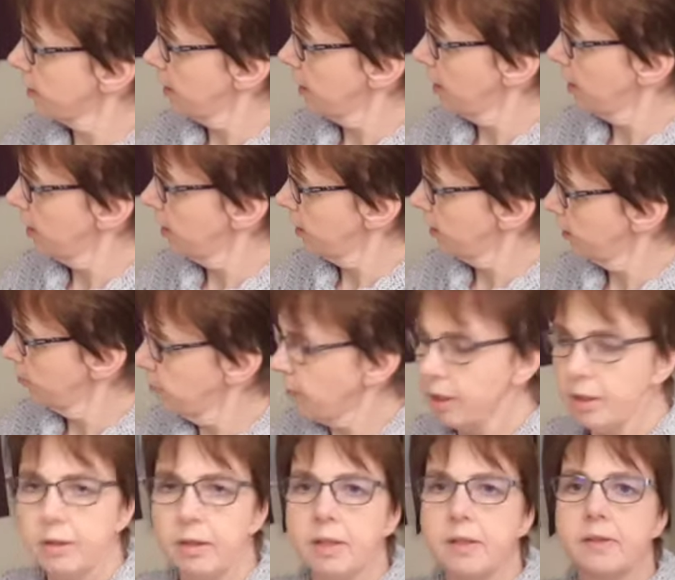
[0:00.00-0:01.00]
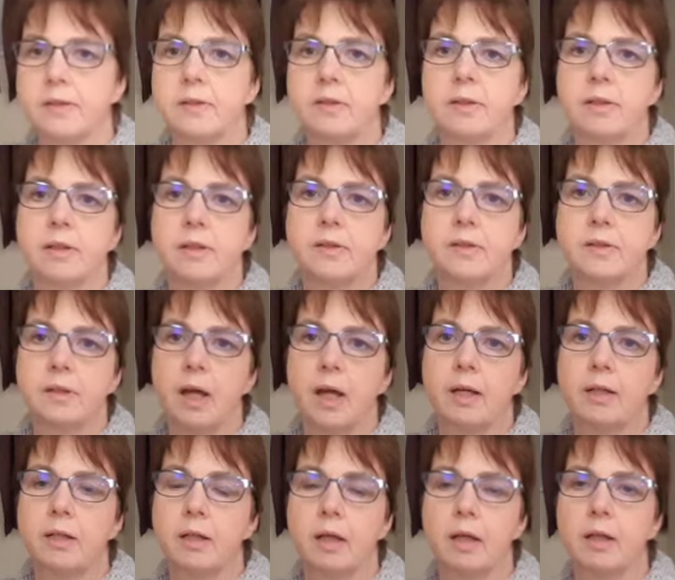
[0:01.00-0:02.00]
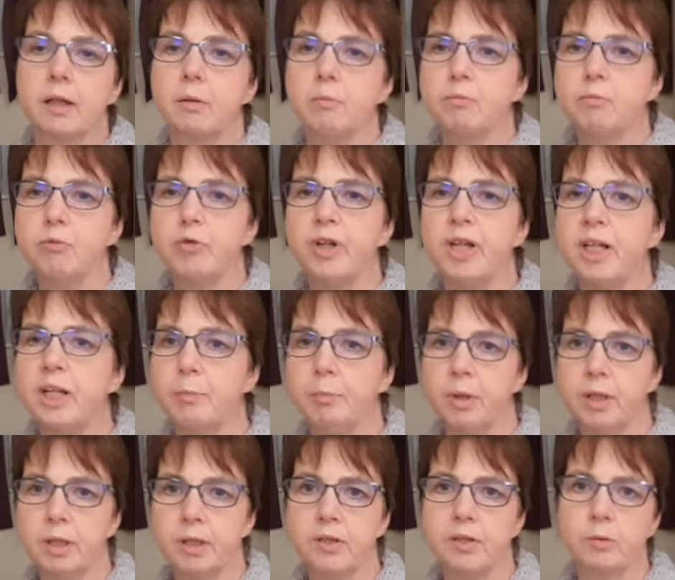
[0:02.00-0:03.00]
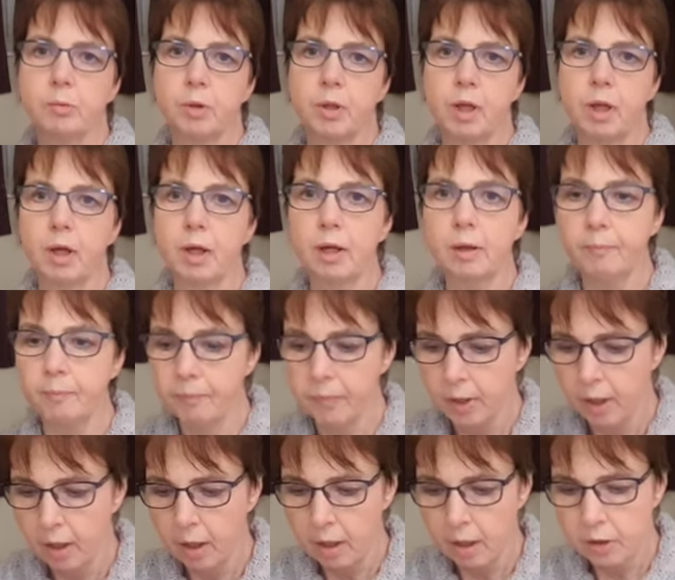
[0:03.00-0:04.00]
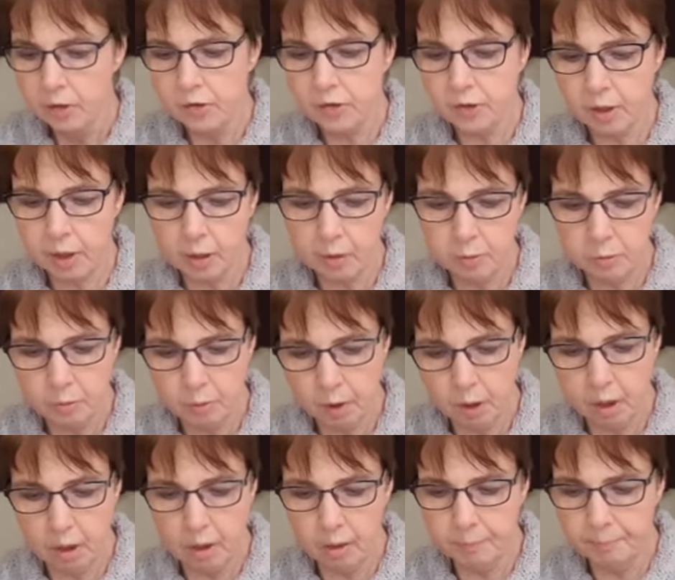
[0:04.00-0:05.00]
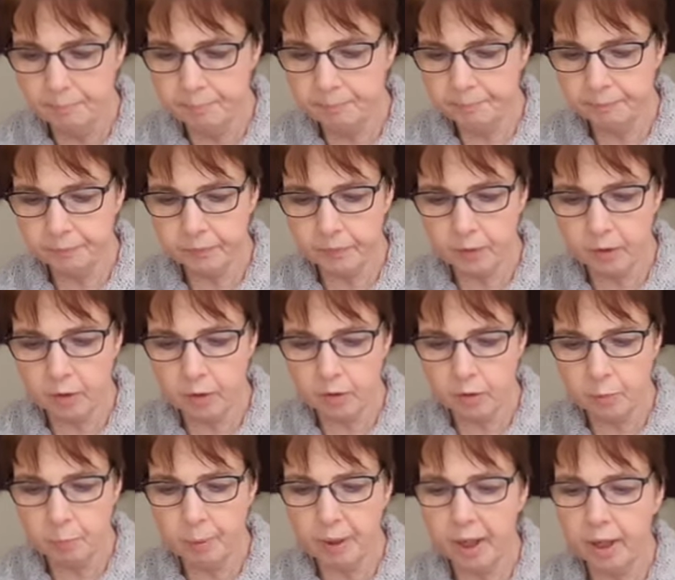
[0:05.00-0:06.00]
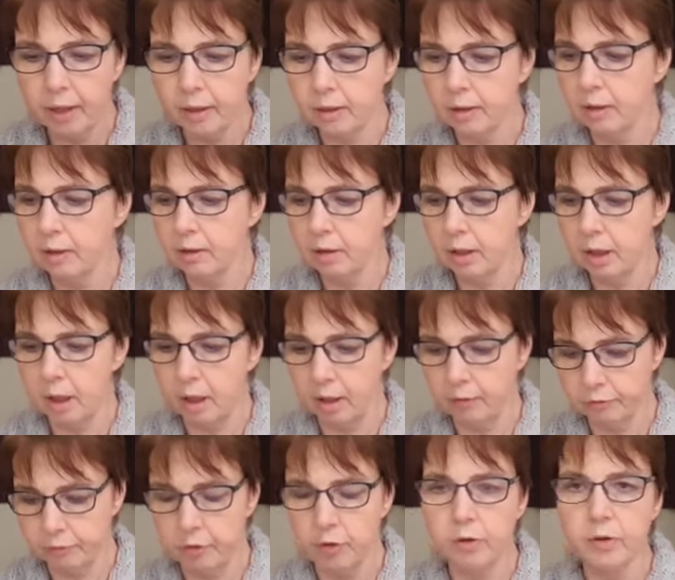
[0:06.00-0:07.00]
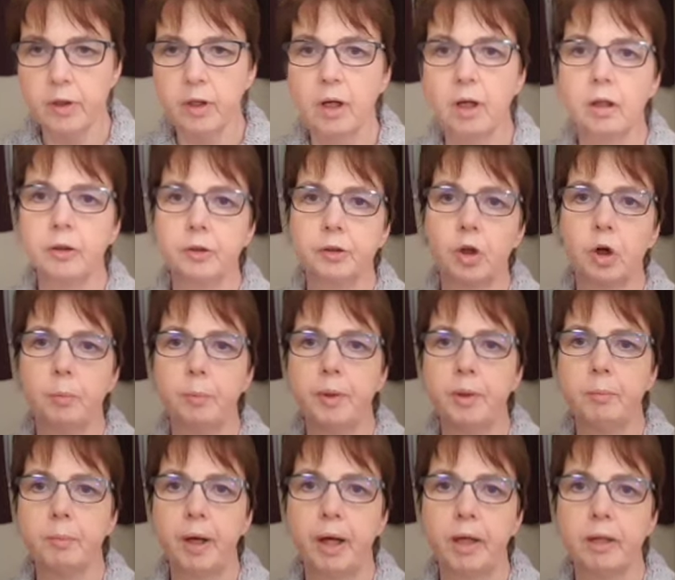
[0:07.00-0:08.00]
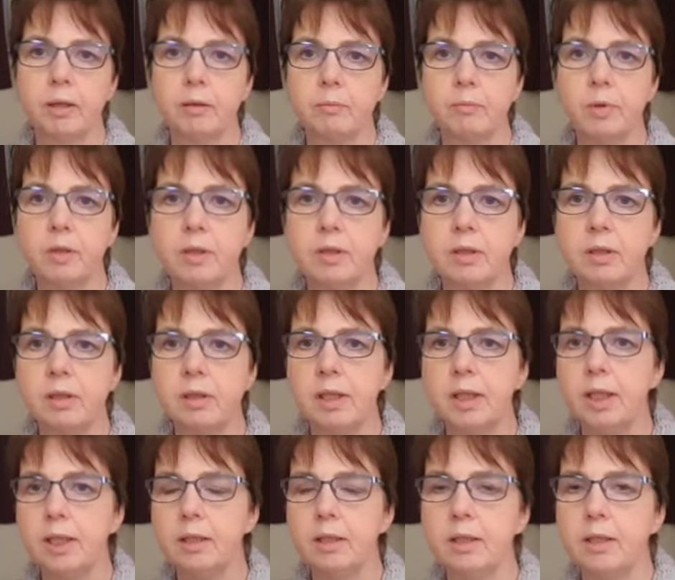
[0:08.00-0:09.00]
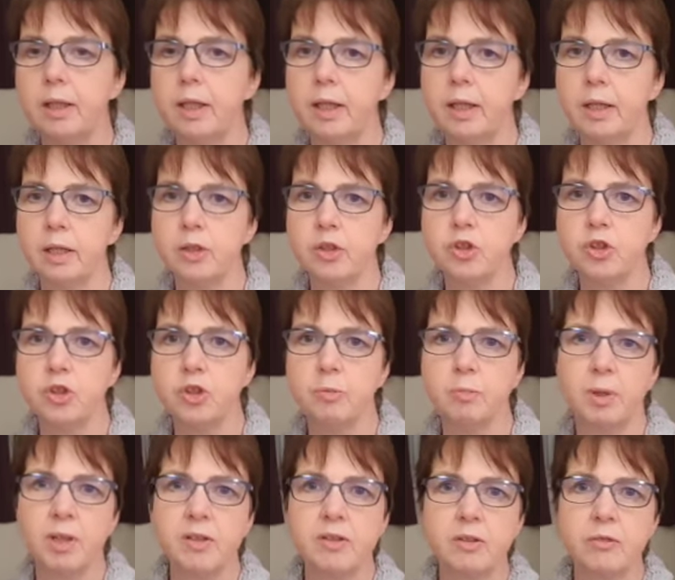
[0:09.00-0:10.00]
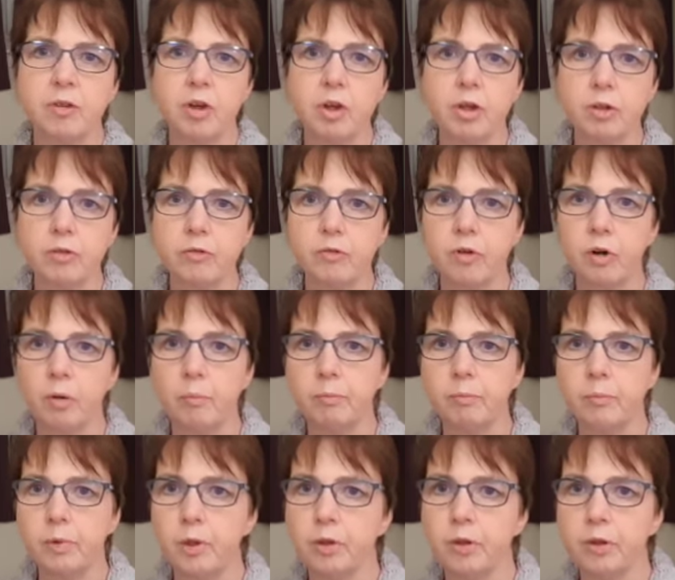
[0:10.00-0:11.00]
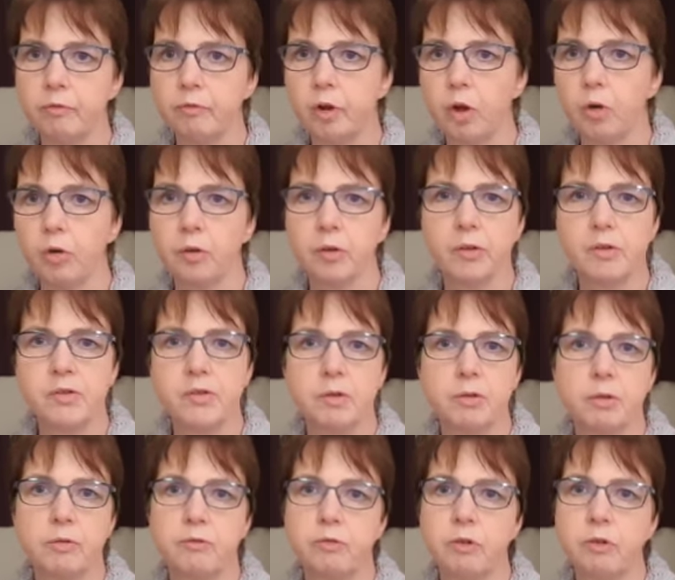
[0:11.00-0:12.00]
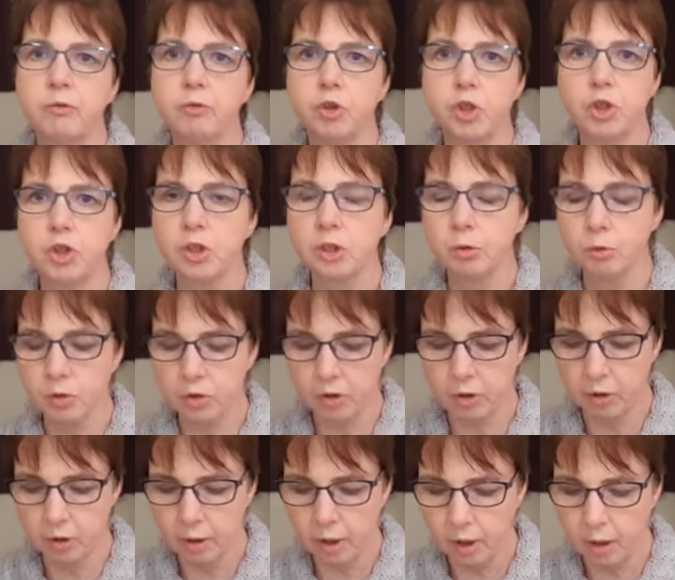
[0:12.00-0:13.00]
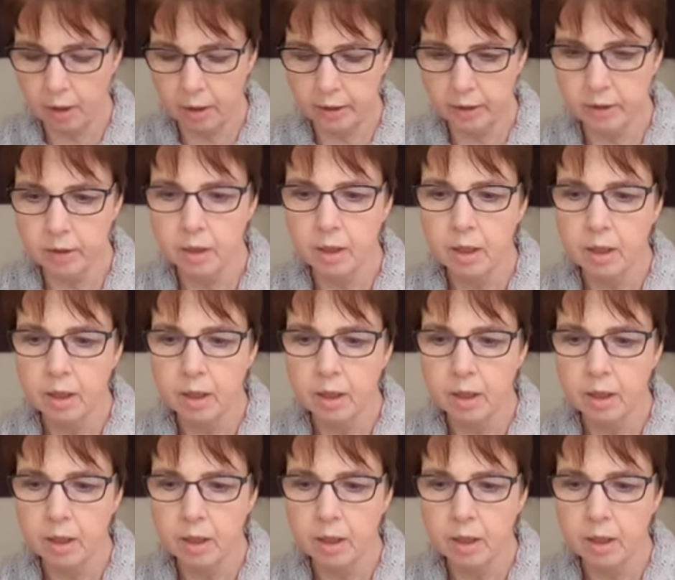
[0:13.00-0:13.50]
I made this instead, and I'm really pleased with it. So the pattern, I've got the hard copy pattern, but Nina Lee, as you might have heard from other vloggers, or if you've just looked online,